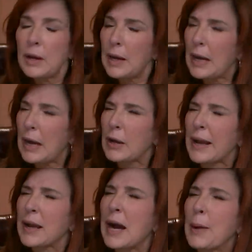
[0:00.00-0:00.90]
There's okay,
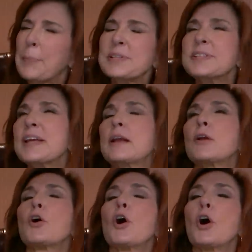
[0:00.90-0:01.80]
a, compensate
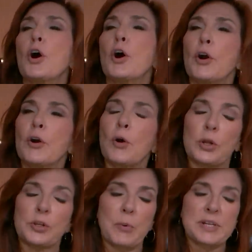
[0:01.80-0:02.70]
her. Message.
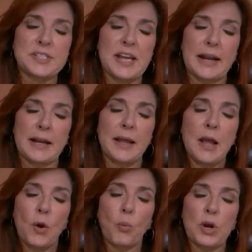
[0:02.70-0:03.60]
Hold on one second.
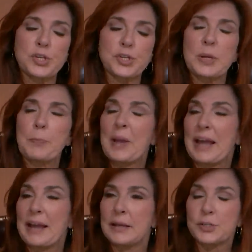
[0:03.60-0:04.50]
Was she
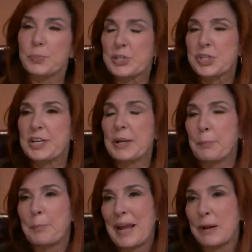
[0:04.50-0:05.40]
paying? She, but she
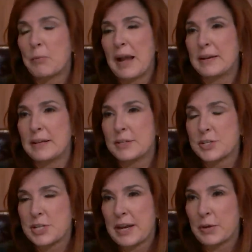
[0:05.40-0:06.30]
didn't pay rent
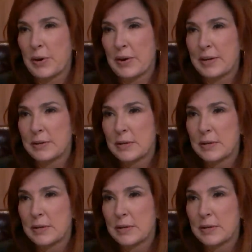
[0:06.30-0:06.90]
in January.